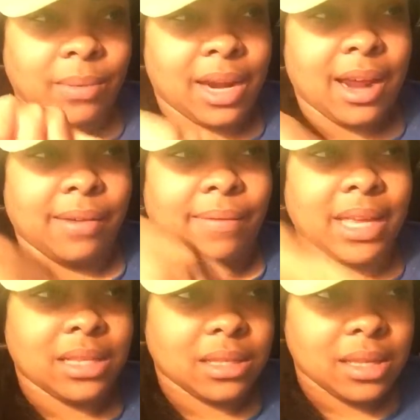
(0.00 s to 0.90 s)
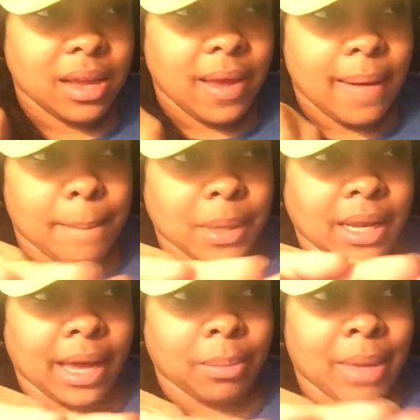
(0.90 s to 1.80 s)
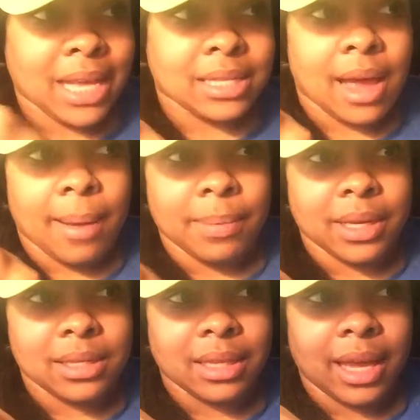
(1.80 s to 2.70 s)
well not events, but like main topics,